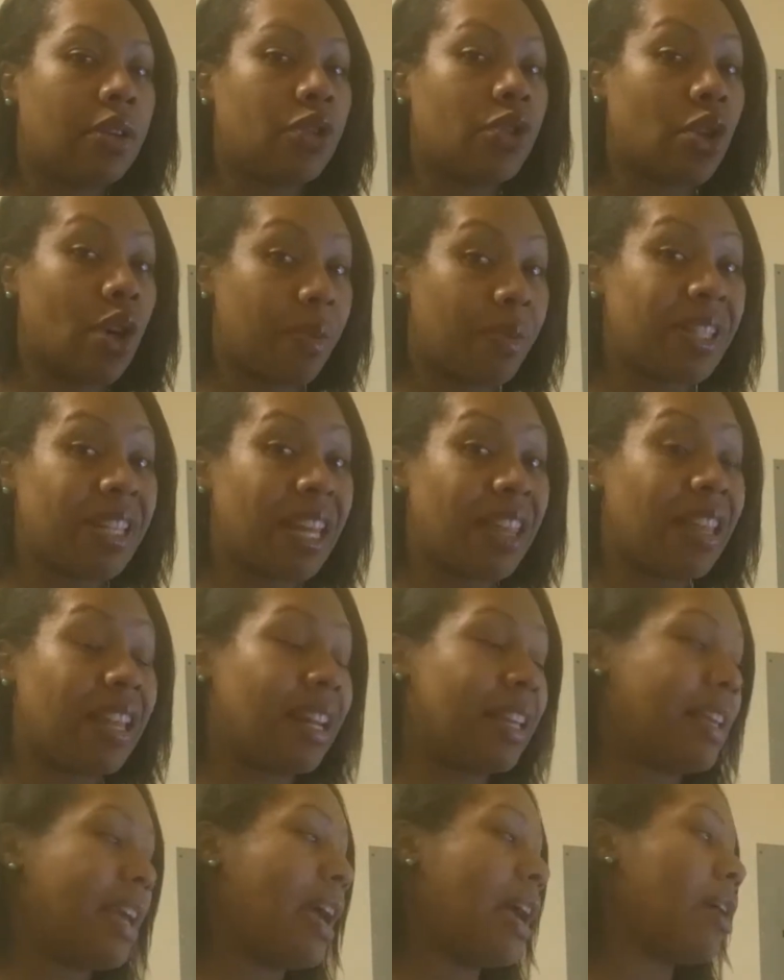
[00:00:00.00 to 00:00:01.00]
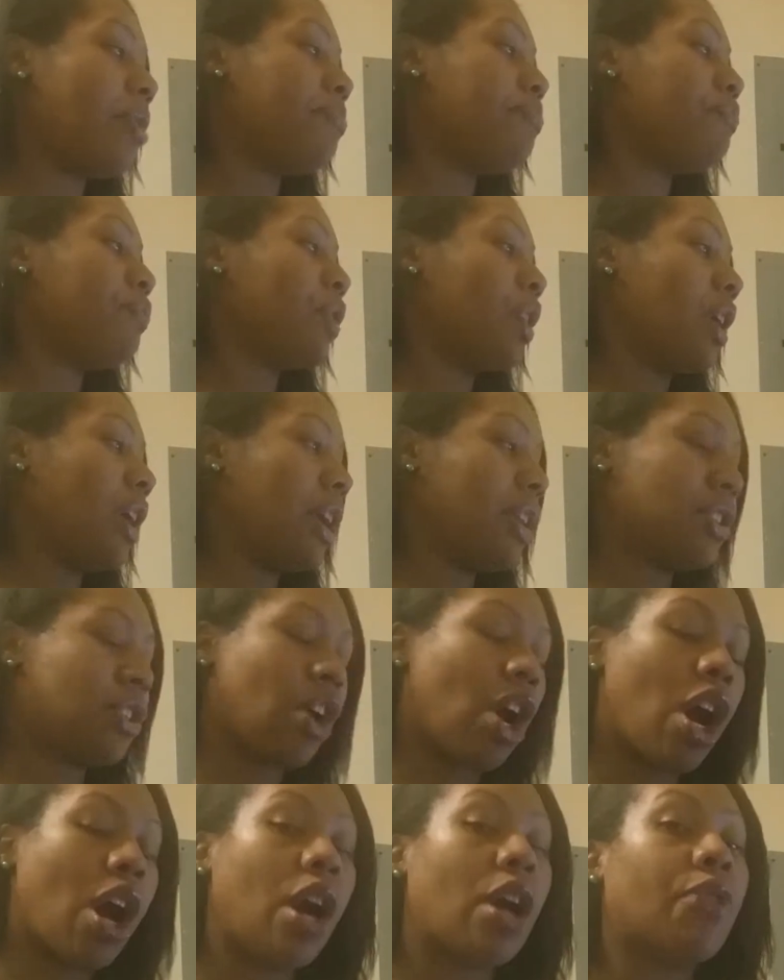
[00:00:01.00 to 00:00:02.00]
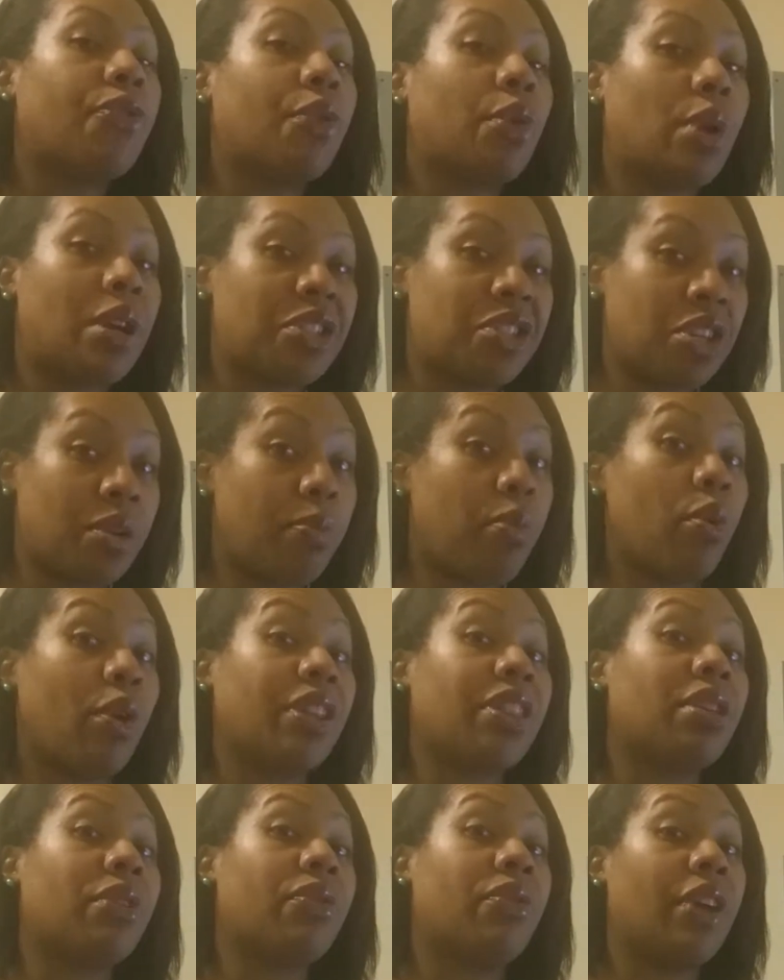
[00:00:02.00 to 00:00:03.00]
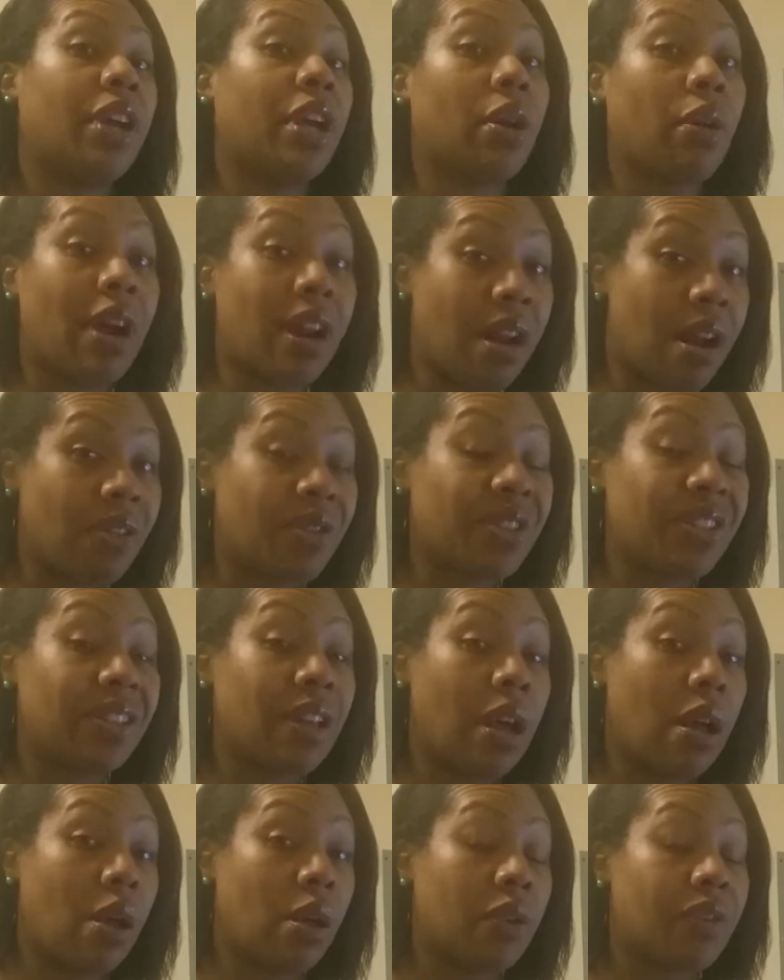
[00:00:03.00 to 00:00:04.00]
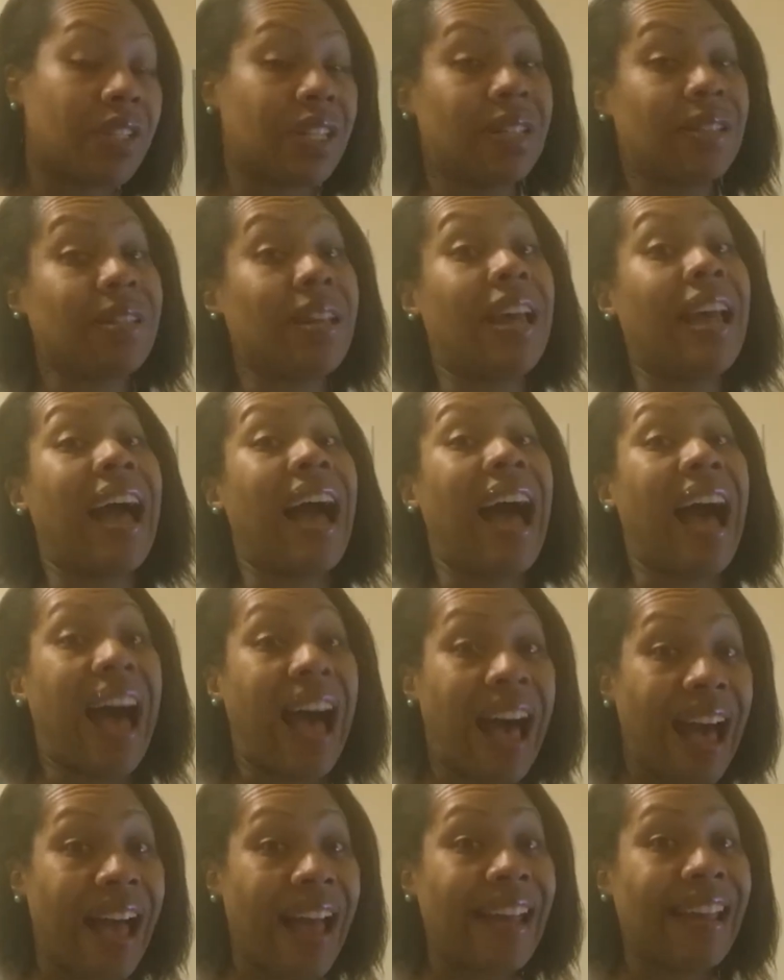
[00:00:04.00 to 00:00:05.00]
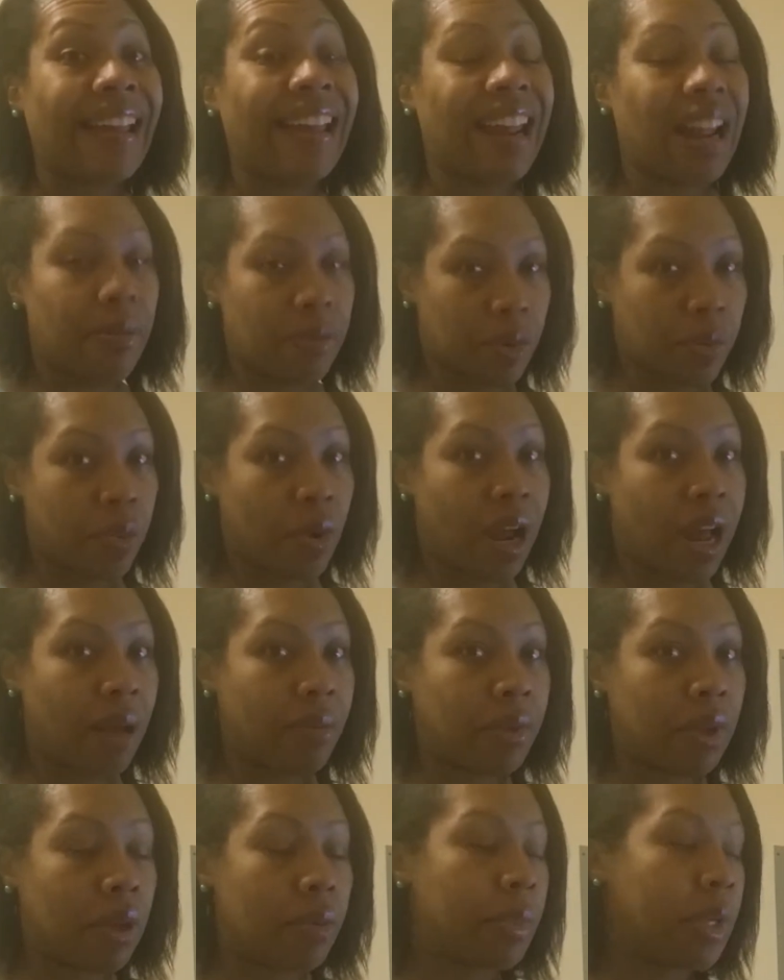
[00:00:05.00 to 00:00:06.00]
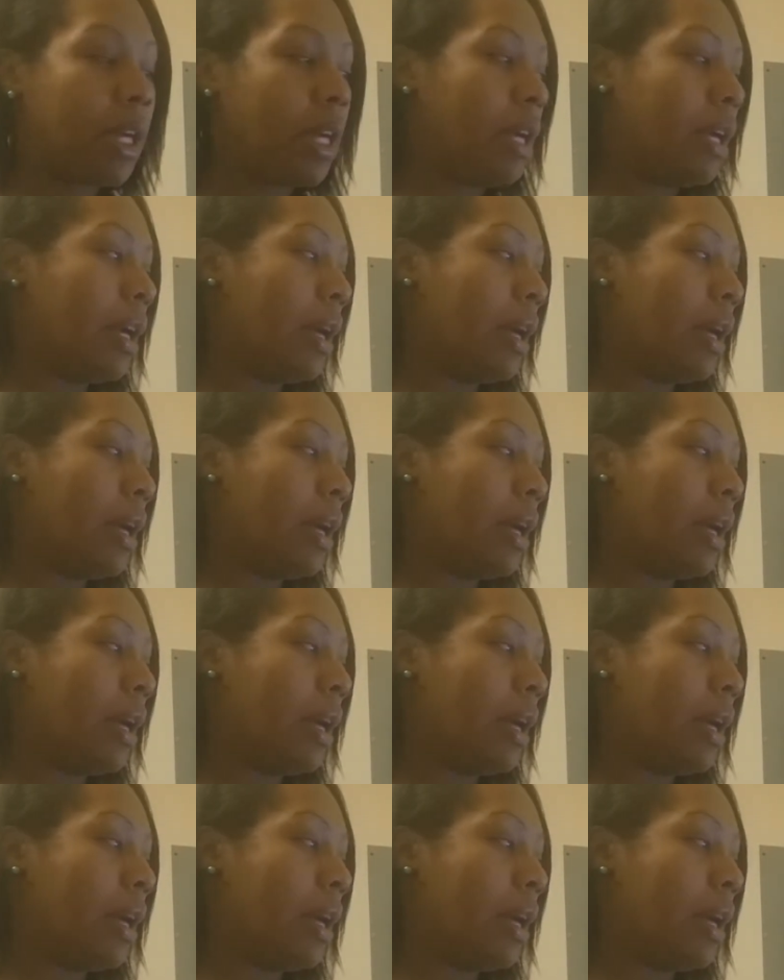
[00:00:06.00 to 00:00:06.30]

So I'm going to say that again. It's hard for us to point the finger at ourselves and say, I am the problem.